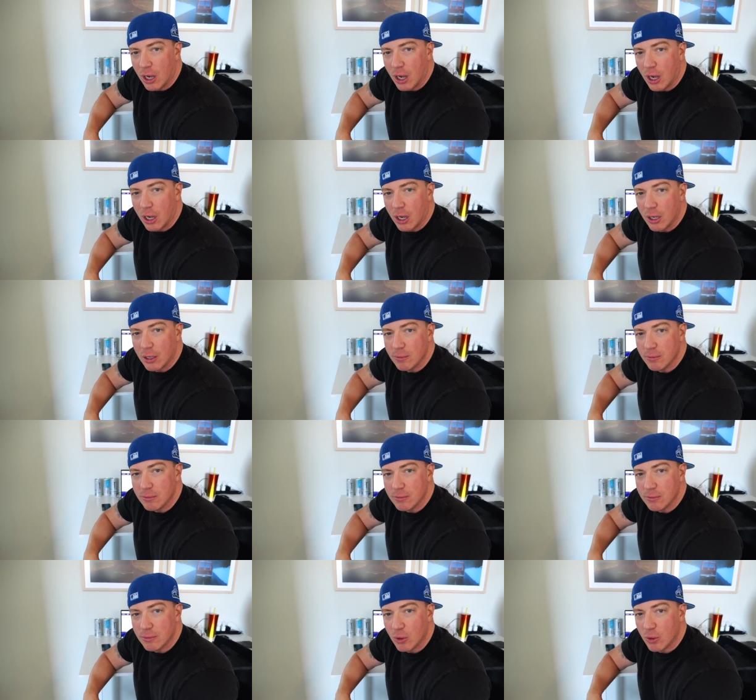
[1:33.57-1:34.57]
um,
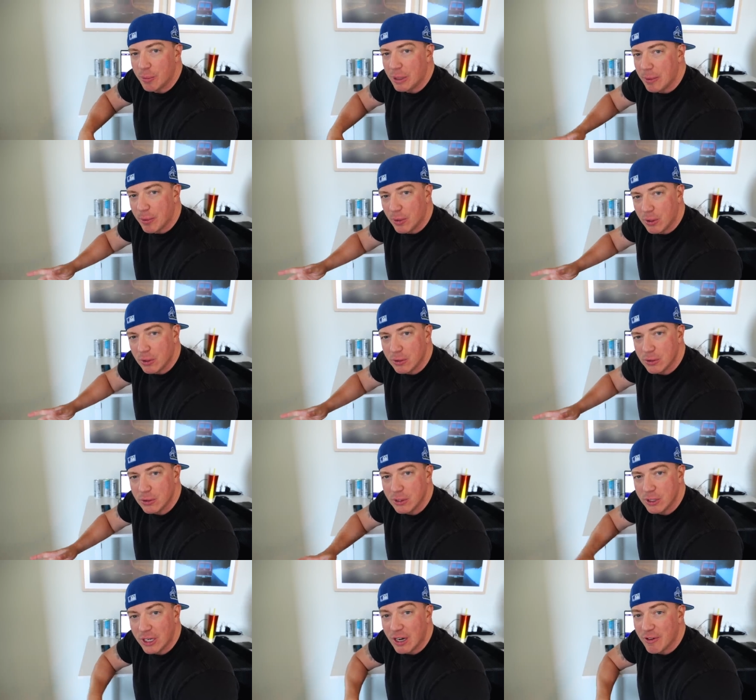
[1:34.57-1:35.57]
more people.
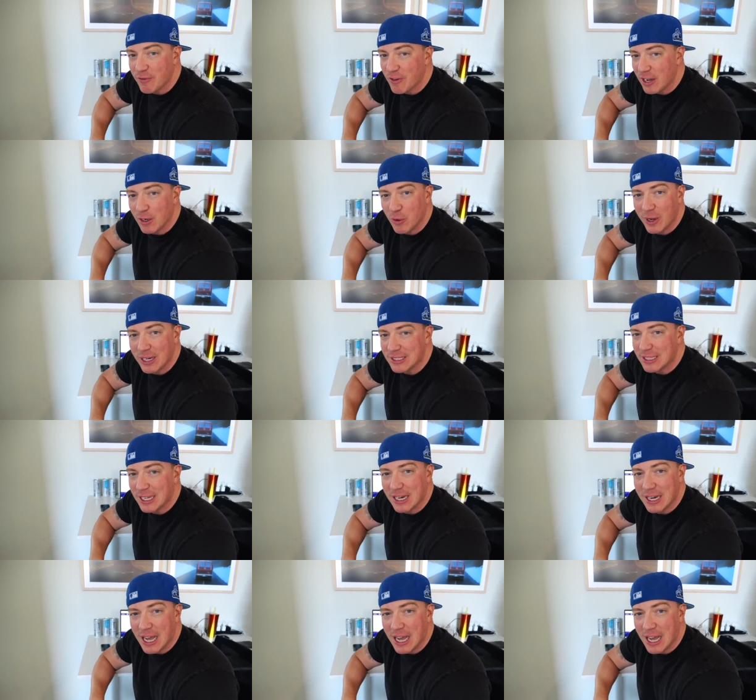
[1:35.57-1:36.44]
You got to find a way to stay in